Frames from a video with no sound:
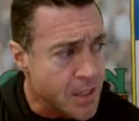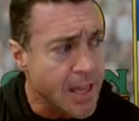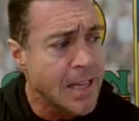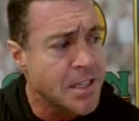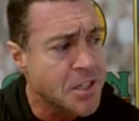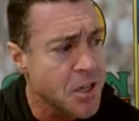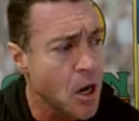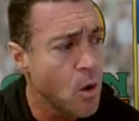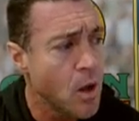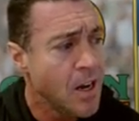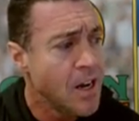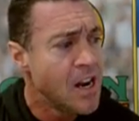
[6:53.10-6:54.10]
And
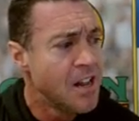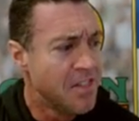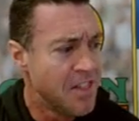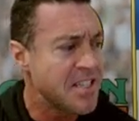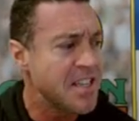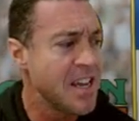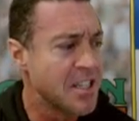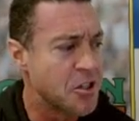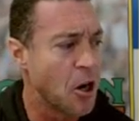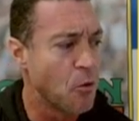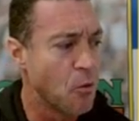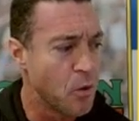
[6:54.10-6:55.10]
so this
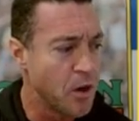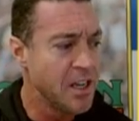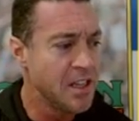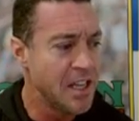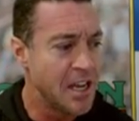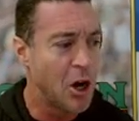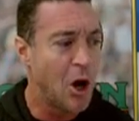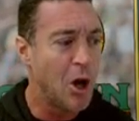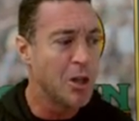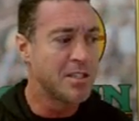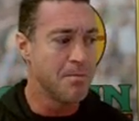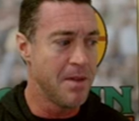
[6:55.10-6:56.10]
insert really
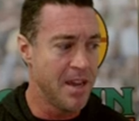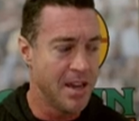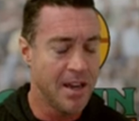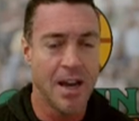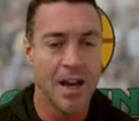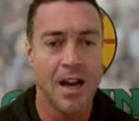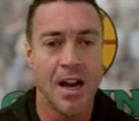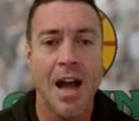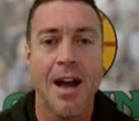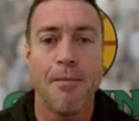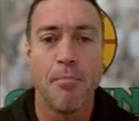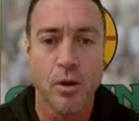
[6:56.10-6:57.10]
called to me.
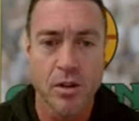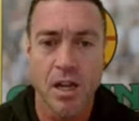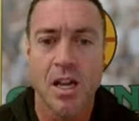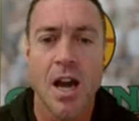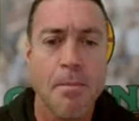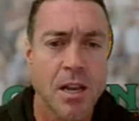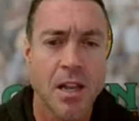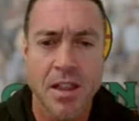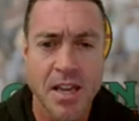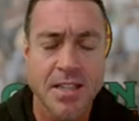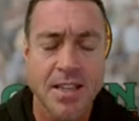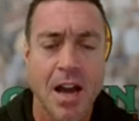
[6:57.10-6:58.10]
I pulled a couple of
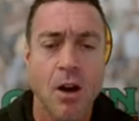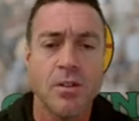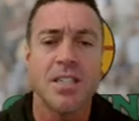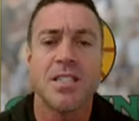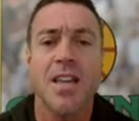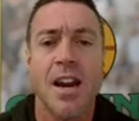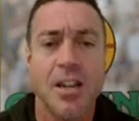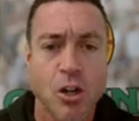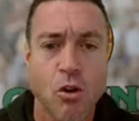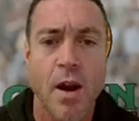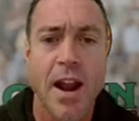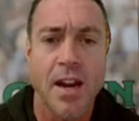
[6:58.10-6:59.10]
these out, decided to
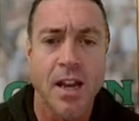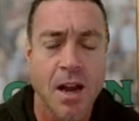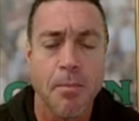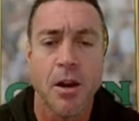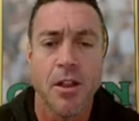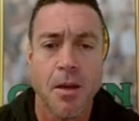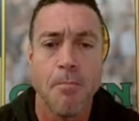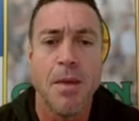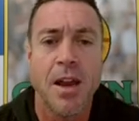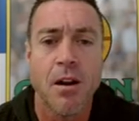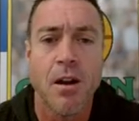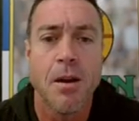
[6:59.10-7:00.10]
grade a couple of the
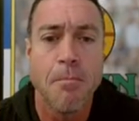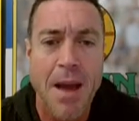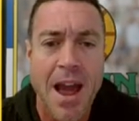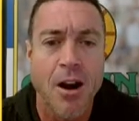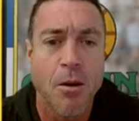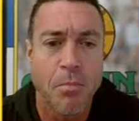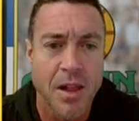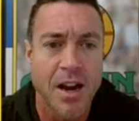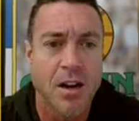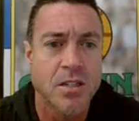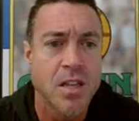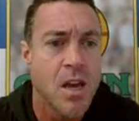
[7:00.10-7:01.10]
bigger and badder
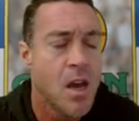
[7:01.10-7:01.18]
players